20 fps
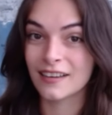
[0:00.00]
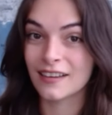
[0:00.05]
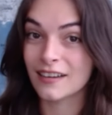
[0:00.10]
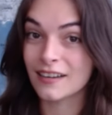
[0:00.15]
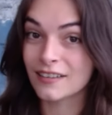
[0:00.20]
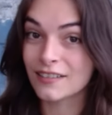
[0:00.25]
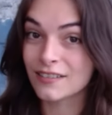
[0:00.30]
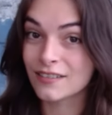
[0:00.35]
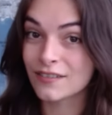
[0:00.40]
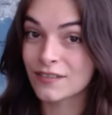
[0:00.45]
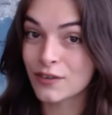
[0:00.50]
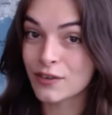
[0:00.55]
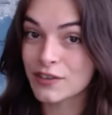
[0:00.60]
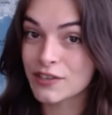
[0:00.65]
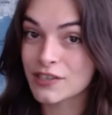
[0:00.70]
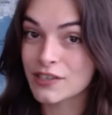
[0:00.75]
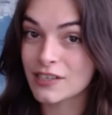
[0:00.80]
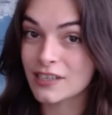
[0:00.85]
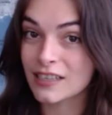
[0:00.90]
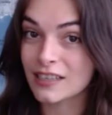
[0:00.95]

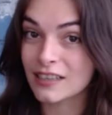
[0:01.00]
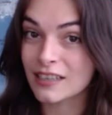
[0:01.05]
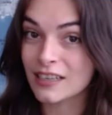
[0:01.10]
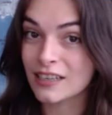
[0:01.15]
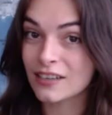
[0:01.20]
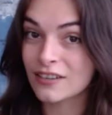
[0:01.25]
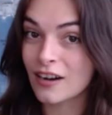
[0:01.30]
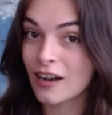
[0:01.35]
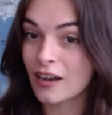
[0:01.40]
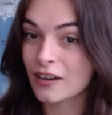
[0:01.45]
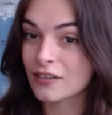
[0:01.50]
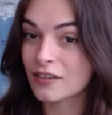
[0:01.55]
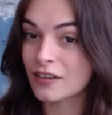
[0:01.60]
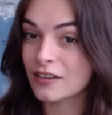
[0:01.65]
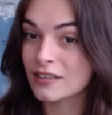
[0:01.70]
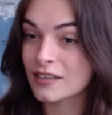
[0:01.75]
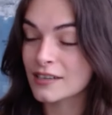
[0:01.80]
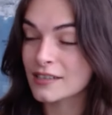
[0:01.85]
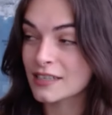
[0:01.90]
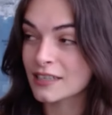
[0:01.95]
Unfortunately, Grognar
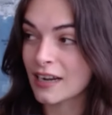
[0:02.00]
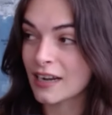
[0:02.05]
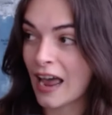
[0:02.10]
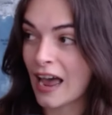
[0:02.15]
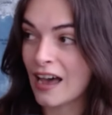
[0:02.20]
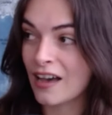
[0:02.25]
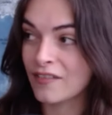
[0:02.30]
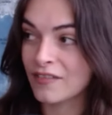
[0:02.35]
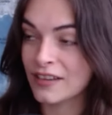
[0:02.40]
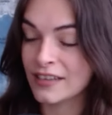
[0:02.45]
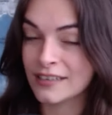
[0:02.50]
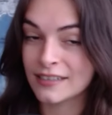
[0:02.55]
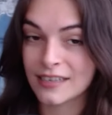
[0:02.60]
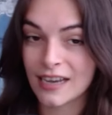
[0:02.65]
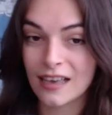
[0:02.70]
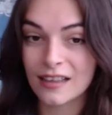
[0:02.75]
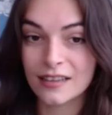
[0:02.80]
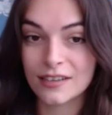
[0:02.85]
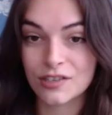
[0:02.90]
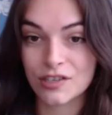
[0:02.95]
doesn't have
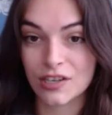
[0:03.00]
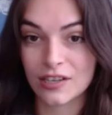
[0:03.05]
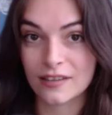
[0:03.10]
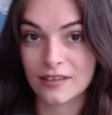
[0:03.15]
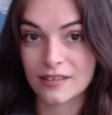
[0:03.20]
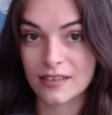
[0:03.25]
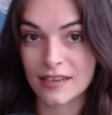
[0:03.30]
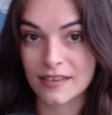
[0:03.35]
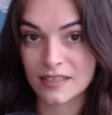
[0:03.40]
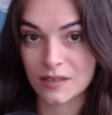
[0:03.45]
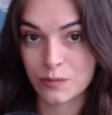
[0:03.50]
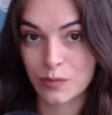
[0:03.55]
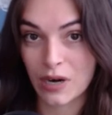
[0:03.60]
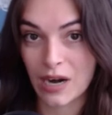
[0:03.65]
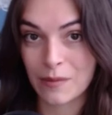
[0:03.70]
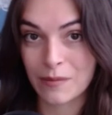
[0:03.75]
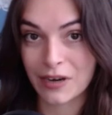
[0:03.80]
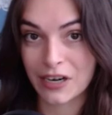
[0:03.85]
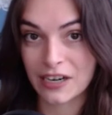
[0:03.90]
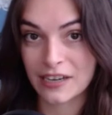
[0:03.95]
intelligence as a
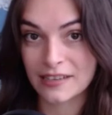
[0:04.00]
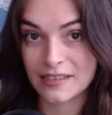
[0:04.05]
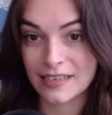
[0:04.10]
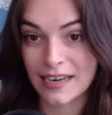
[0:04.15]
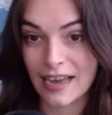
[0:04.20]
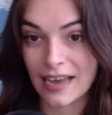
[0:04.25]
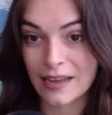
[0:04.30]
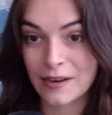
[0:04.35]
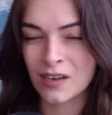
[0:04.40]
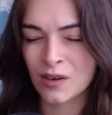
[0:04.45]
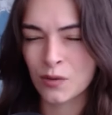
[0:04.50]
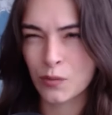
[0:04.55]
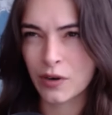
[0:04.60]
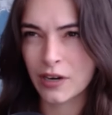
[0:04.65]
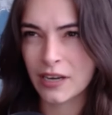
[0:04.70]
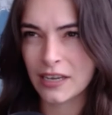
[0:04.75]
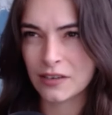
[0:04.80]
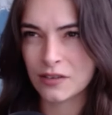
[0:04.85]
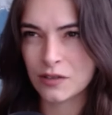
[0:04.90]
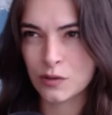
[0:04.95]
primary stat. Were
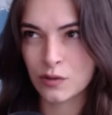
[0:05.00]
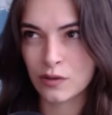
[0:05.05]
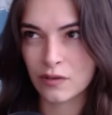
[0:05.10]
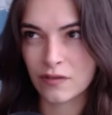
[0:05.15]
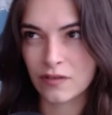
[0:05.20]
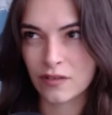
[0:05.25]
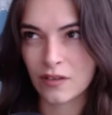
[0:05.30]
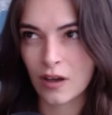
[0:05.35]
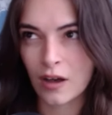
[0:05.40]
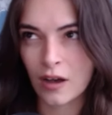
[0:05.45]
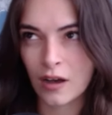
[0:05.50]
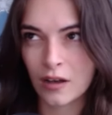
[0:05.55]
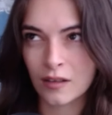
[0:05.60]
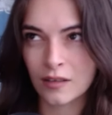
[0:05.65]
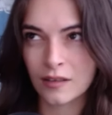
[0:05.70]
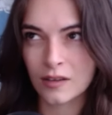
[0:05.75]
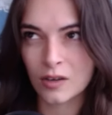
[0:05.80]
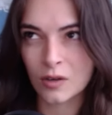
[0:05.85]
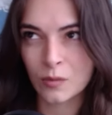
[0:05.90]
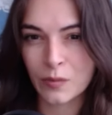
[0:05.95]
he to have thought a
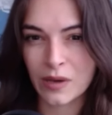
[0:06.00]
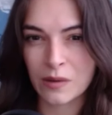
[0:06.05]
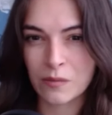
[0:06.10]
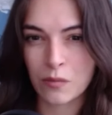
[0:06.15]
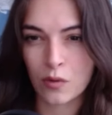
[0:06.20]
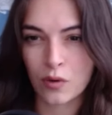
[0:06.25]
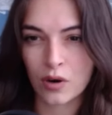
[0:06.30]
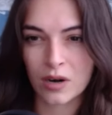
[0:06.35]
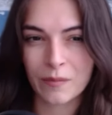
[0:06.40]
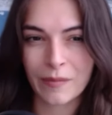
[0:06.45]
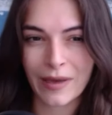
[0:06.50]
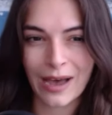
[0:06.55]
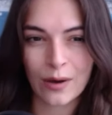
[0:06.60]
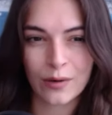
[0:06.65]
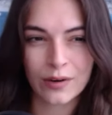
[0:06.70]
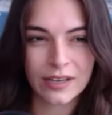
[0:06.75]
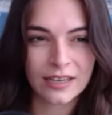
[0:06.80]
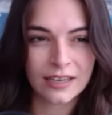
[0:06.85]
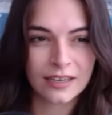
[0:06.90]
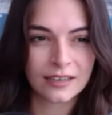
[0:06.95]
little bit more about
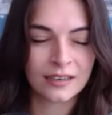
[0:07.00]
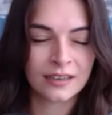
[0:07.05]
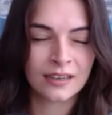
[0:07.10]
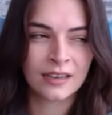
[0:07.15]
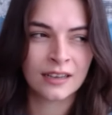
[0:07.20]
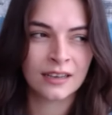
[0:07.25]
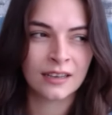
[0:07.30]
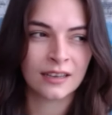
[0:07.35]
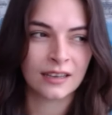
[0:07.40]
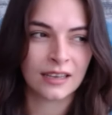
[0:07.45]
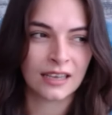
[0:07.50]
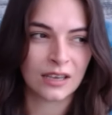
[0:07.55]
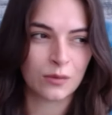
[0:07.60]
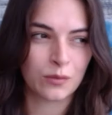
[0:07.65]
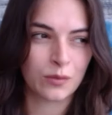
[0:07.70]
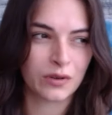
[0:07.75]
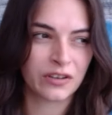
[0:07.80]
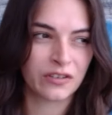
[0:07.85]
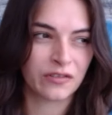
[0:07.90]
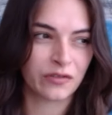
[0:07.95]
it, he
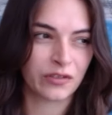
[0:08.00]
would have